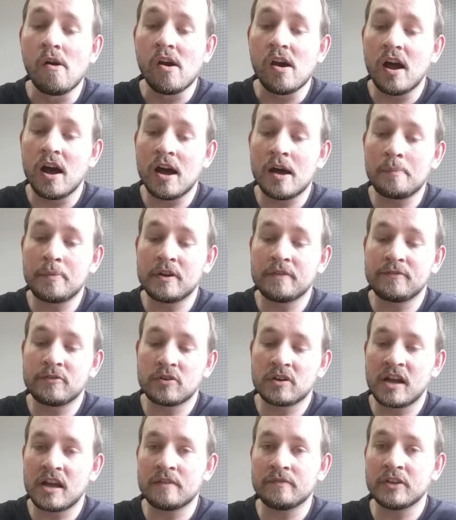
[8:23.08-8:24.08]
But if
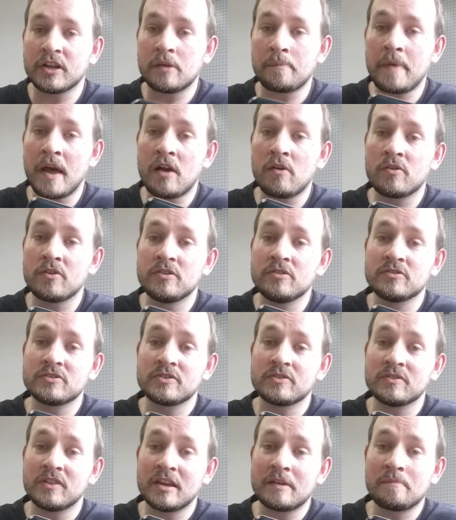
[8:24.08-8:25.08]
you're kind of like a power
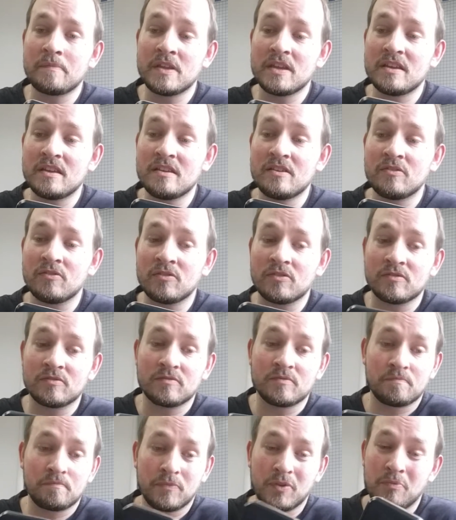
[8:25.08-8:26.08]
user like me, or
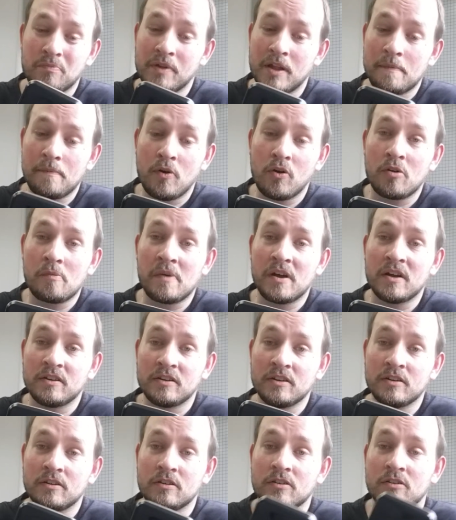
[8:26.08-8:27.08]
you play
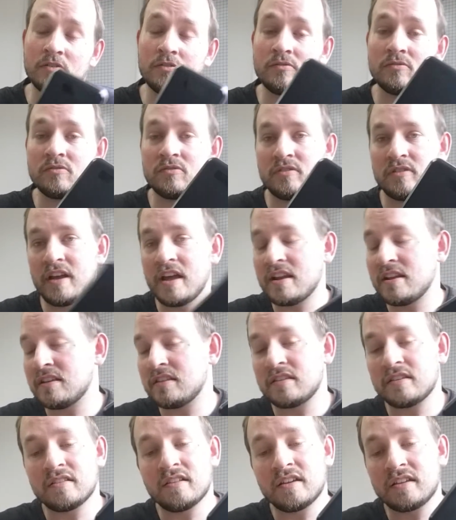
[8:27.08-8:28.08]
Pokemon Go or
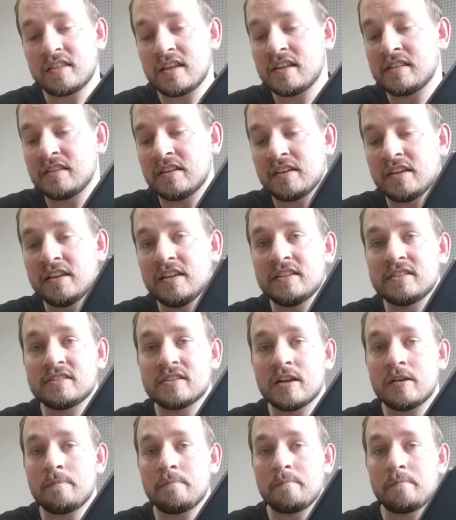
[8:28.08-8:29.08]
anything like that that
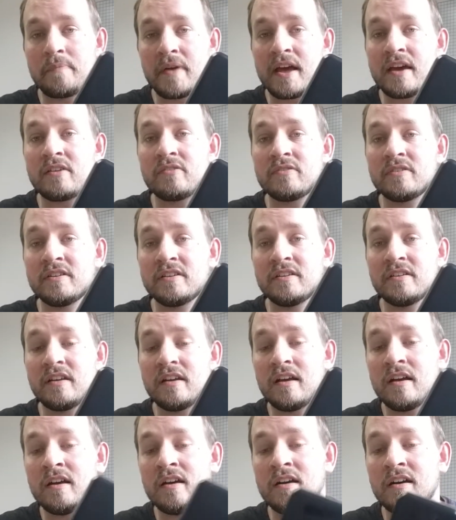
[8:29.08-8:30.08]
eats up battery,
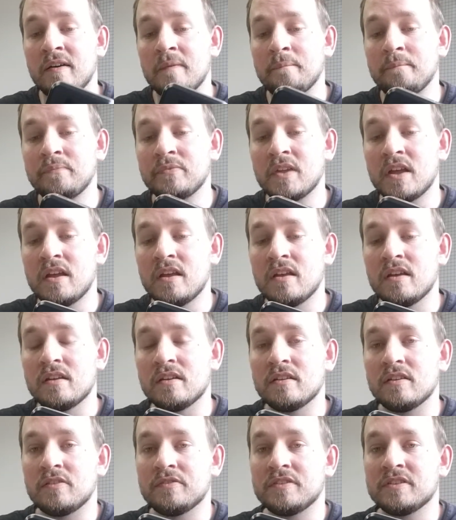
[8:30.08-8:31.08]

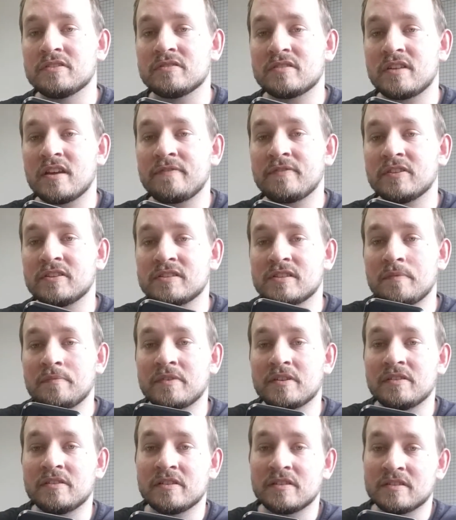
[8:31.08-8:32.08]
these are definitely
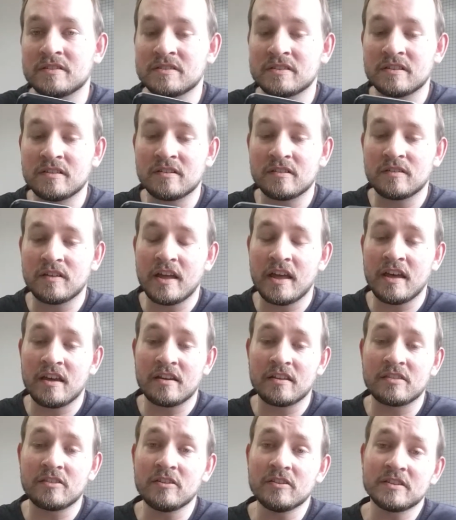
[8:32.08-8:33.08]
something to consider.
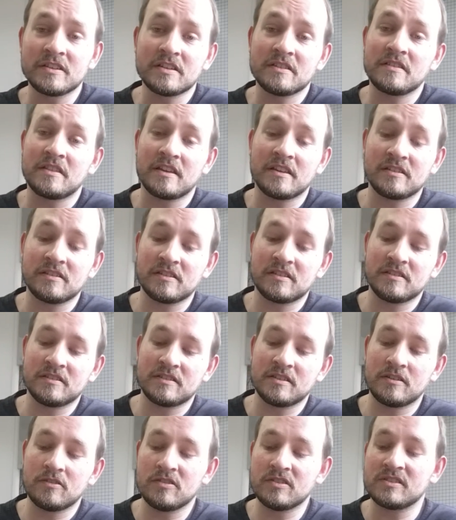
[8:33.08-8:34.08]
And a third thing to
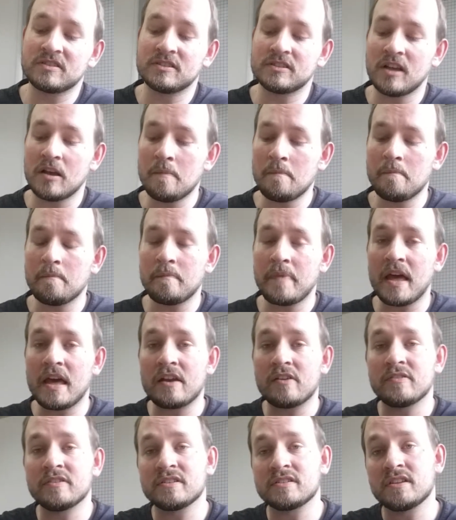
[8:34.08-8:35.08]
consider is some
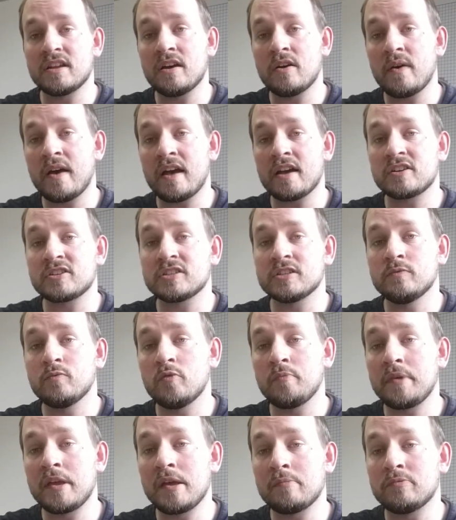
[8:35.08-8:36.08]
batteries now actually
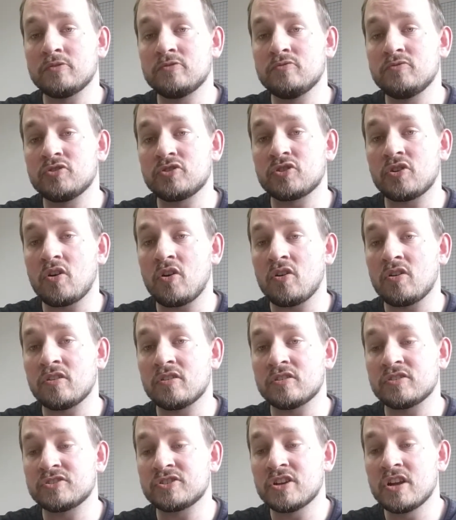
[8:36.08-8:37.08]
will be able to
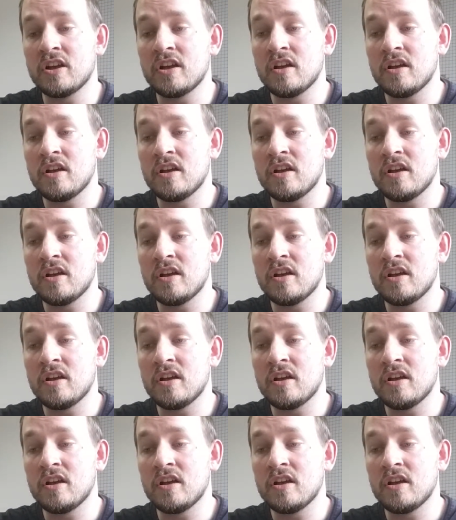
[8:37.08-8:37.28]
charge